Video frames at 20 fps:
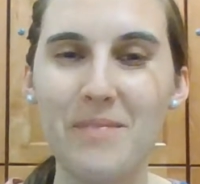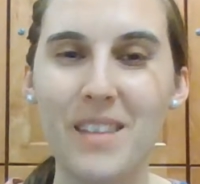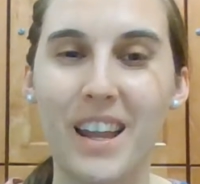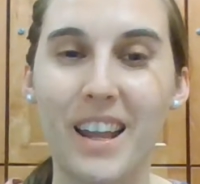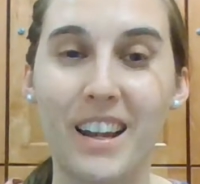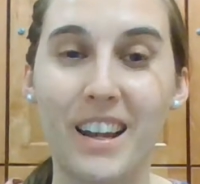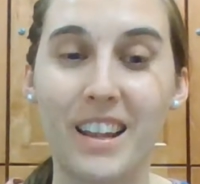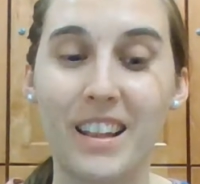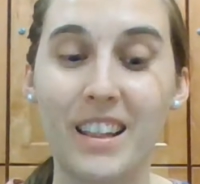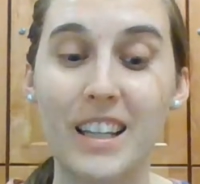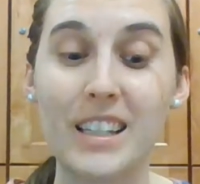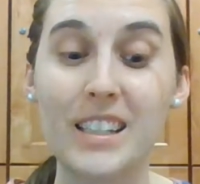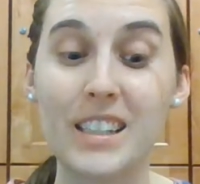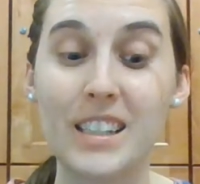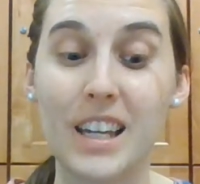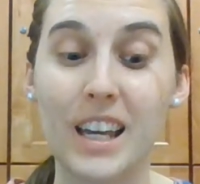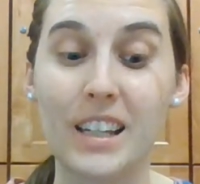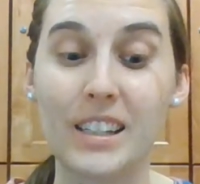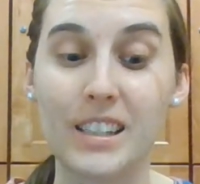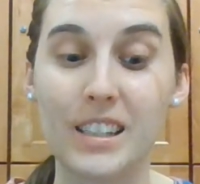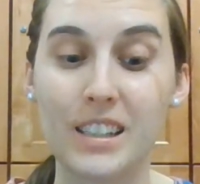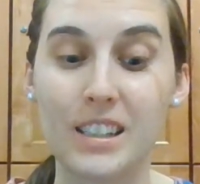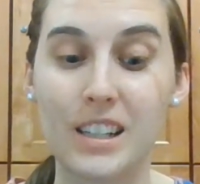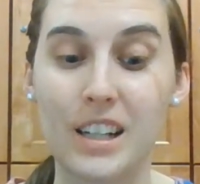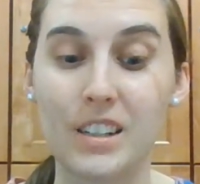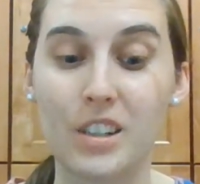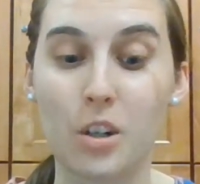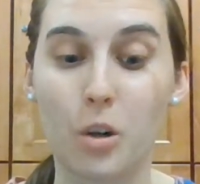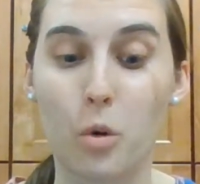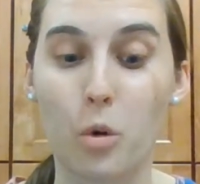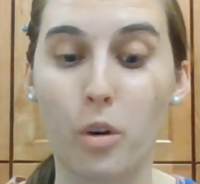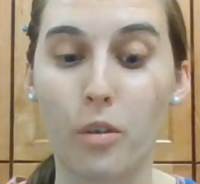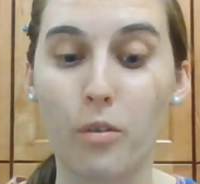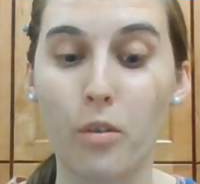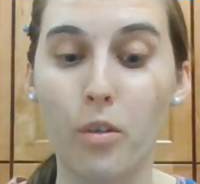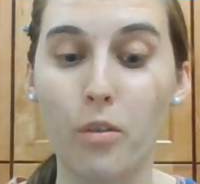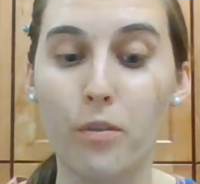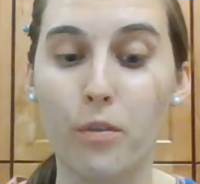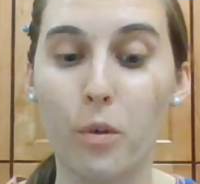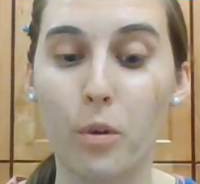And in this case, it says the court
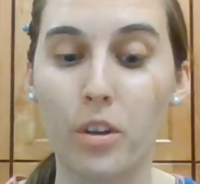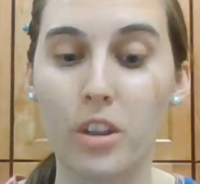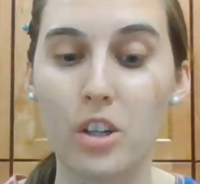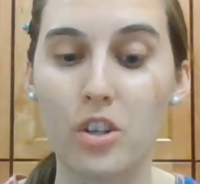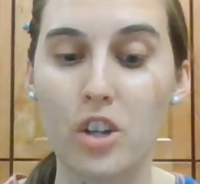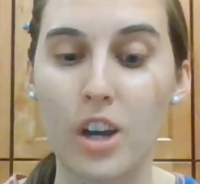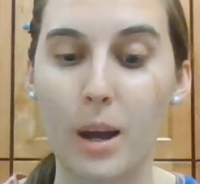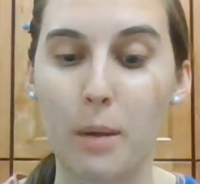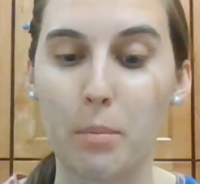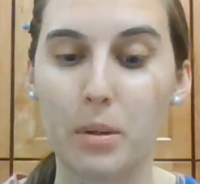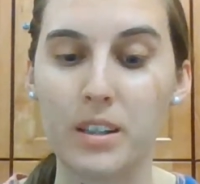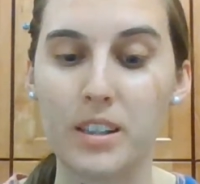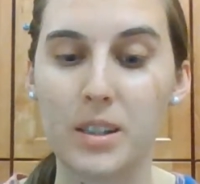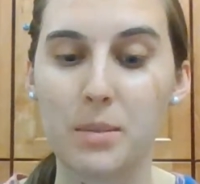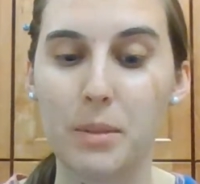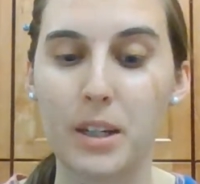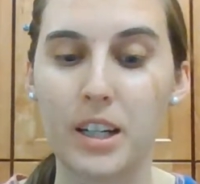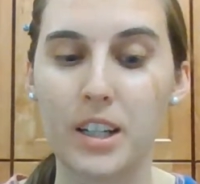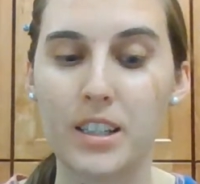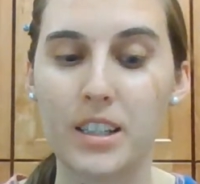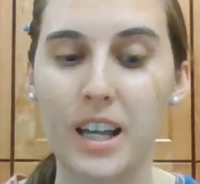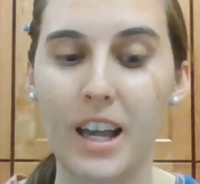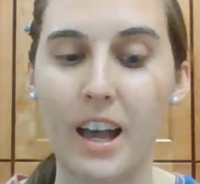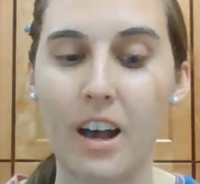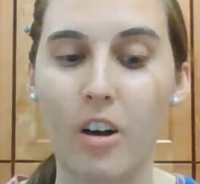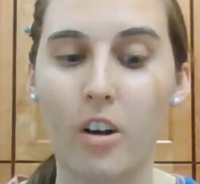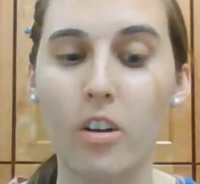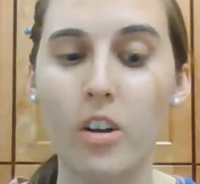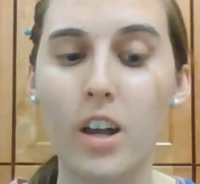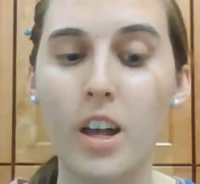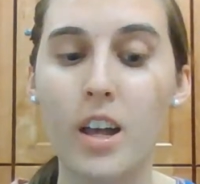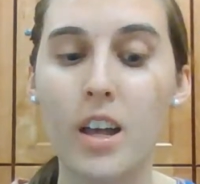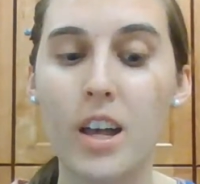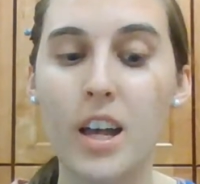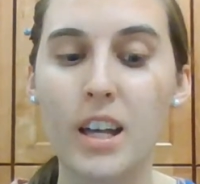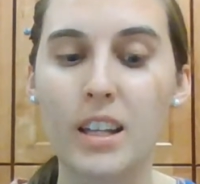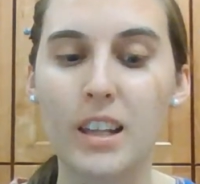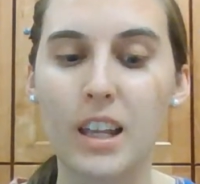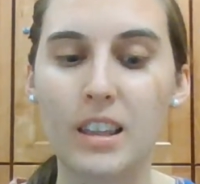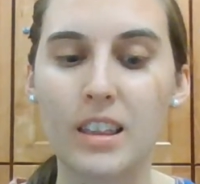ruled for the Chaplins because it held
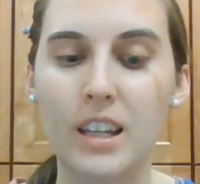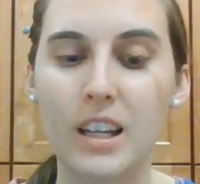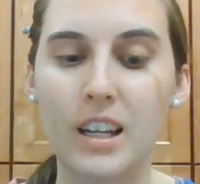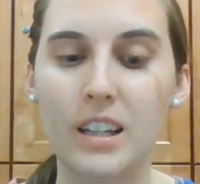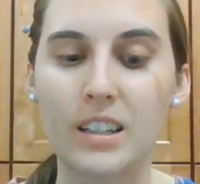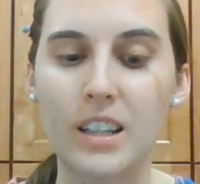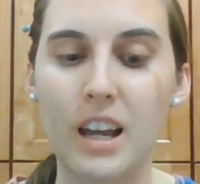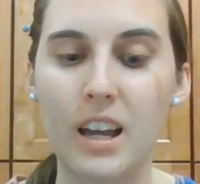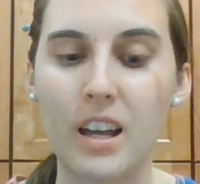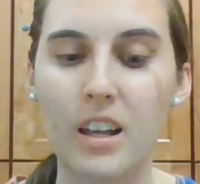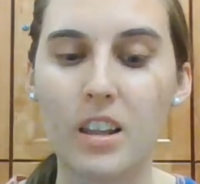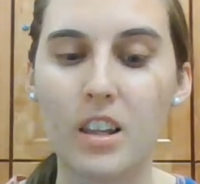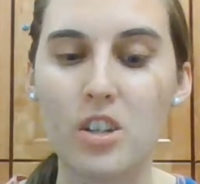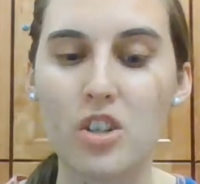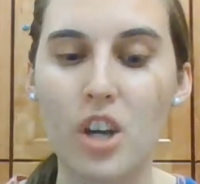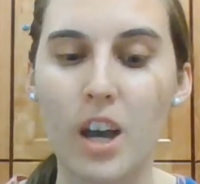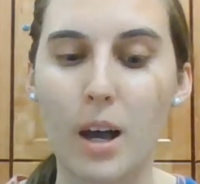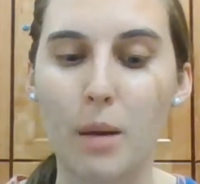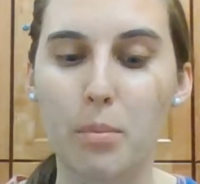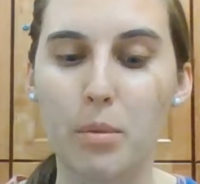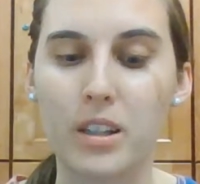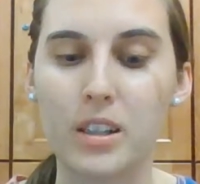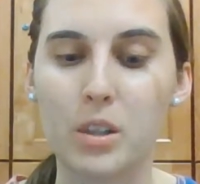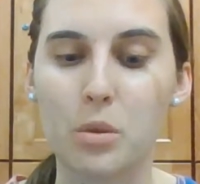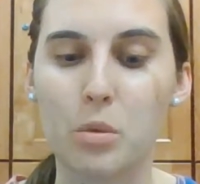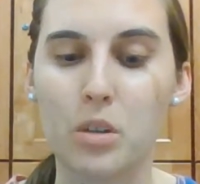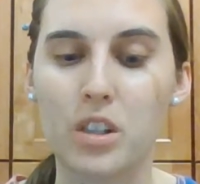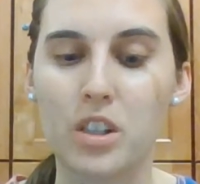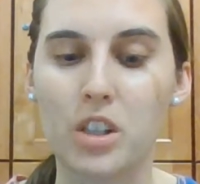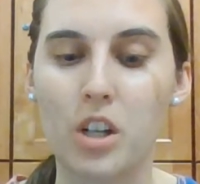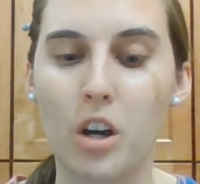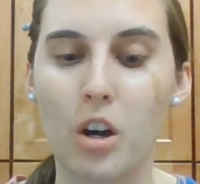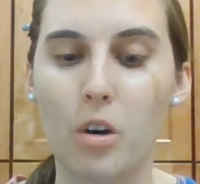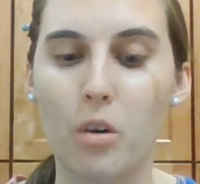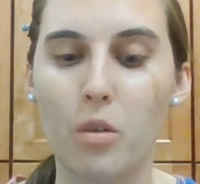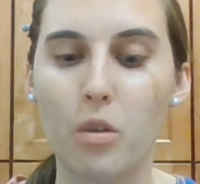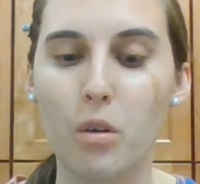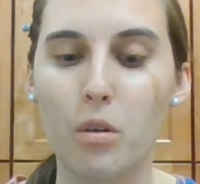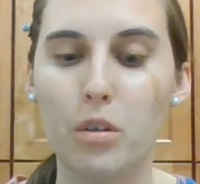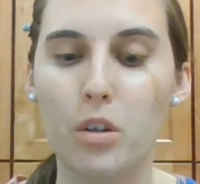that the intent of the Chaplins was to
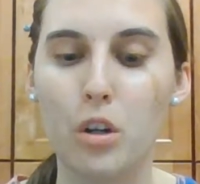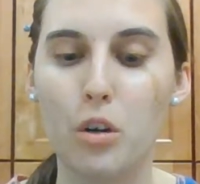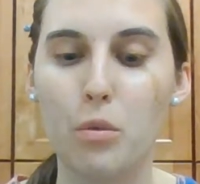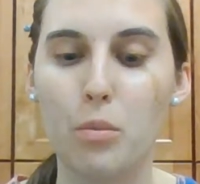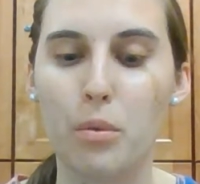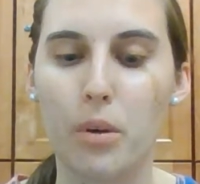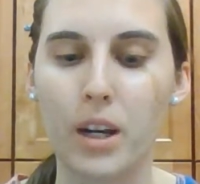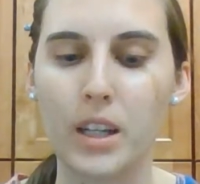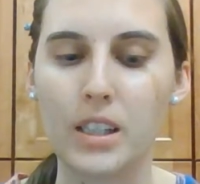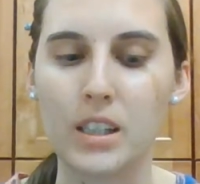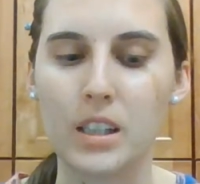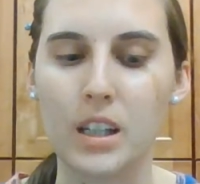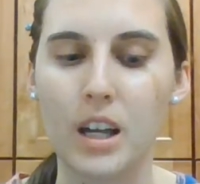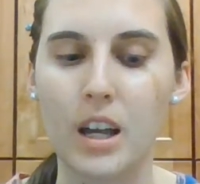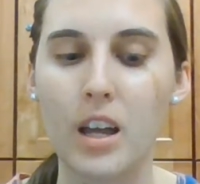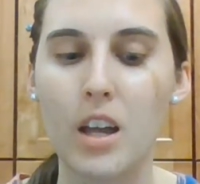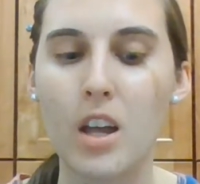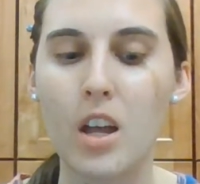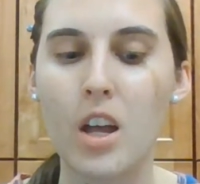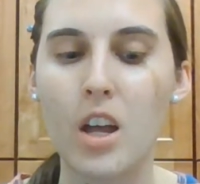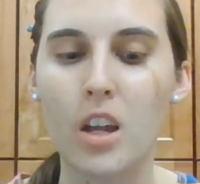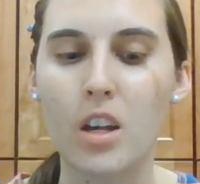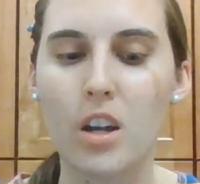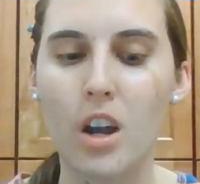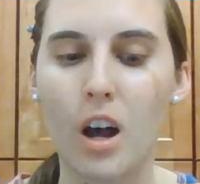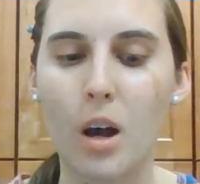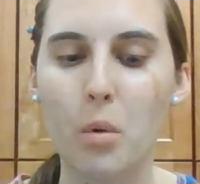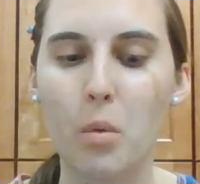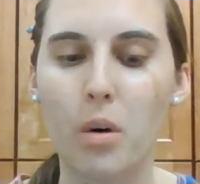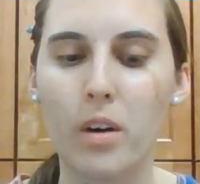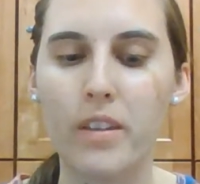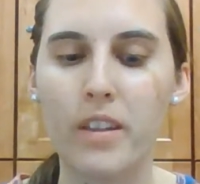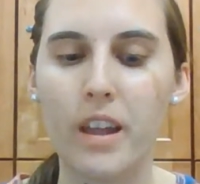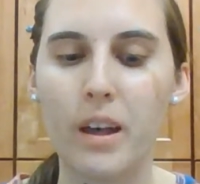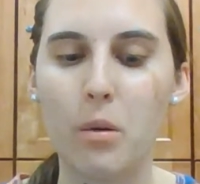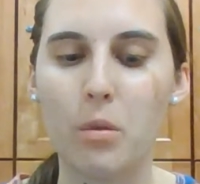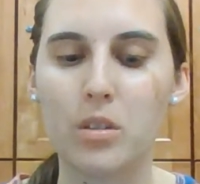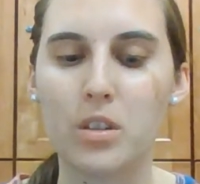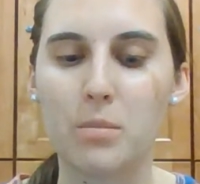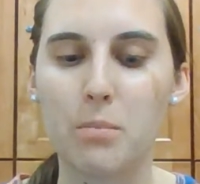own a new bracelet, not one
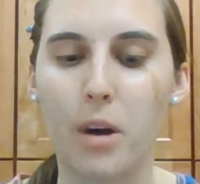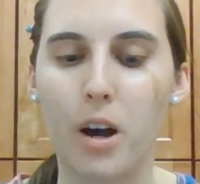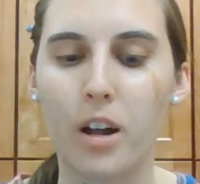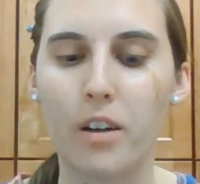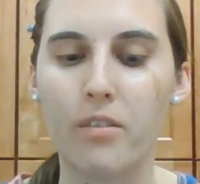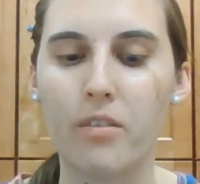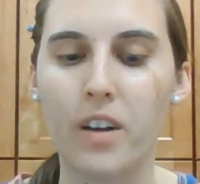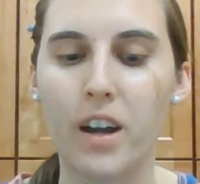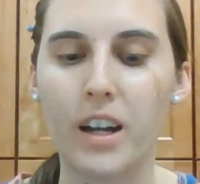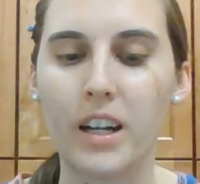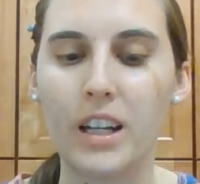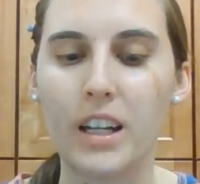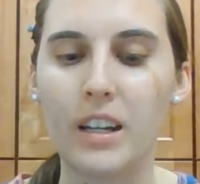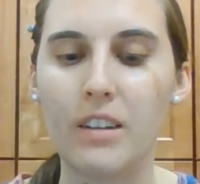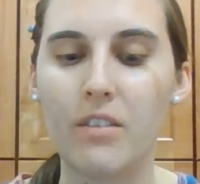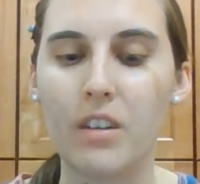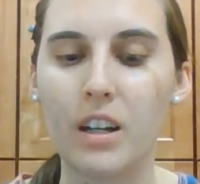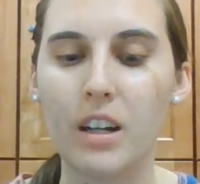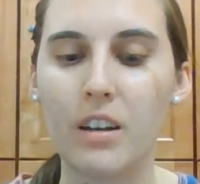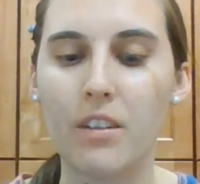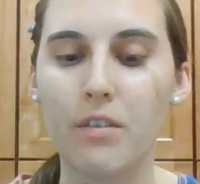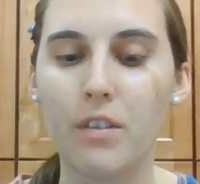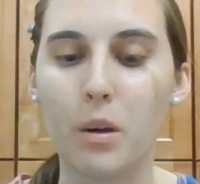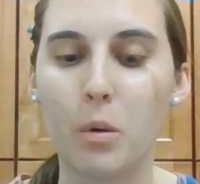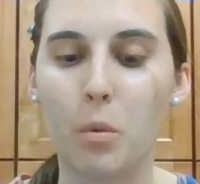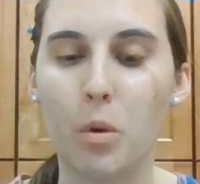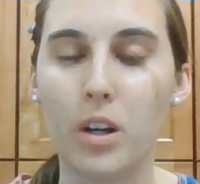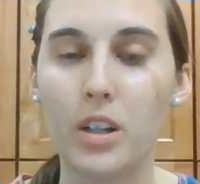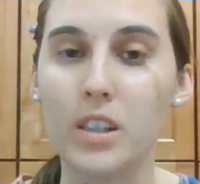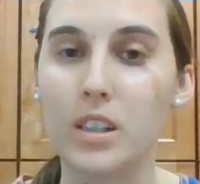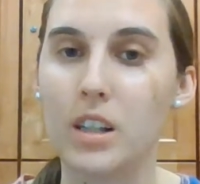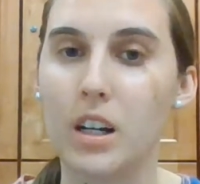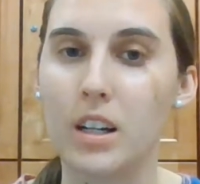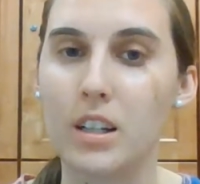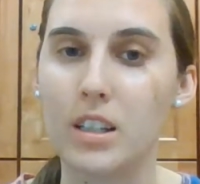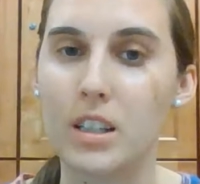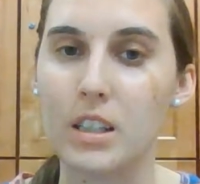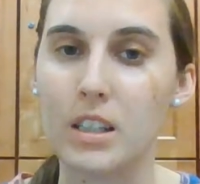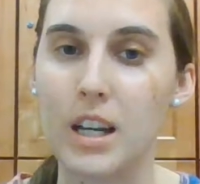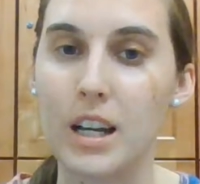that was modified even if it was
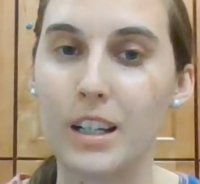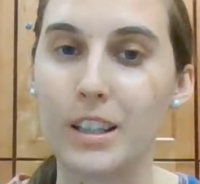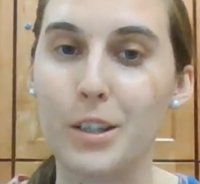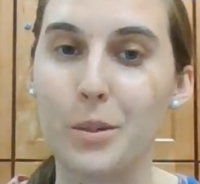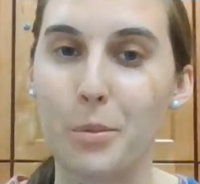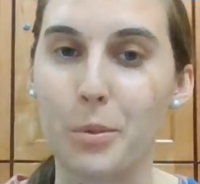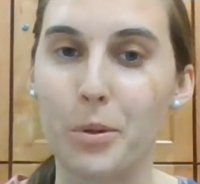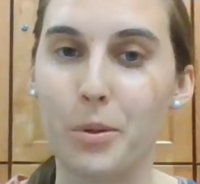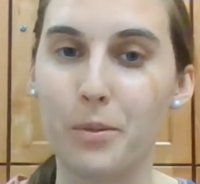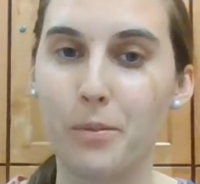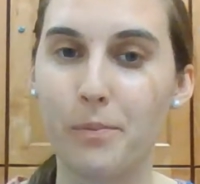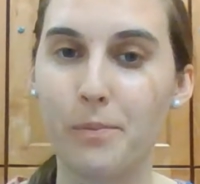undetectable.